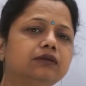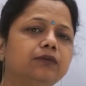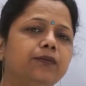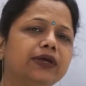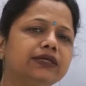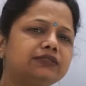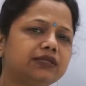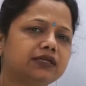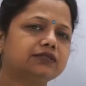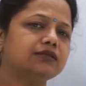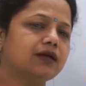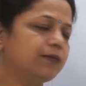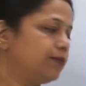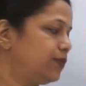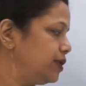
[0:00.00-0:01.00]
the best
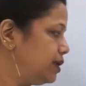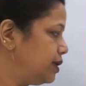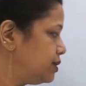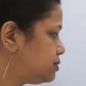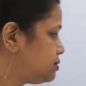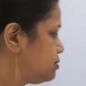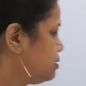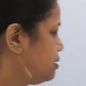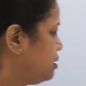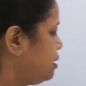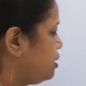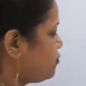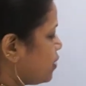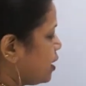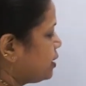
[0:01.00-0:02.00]
example is
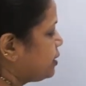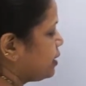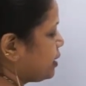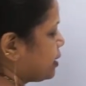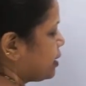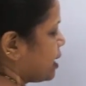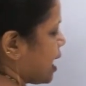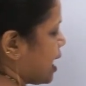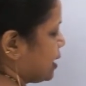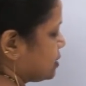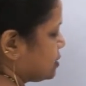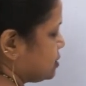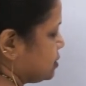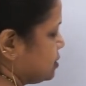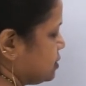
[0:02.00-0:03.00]
if I take an
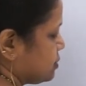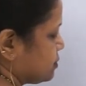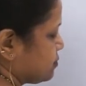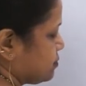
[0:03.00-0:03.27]
acid,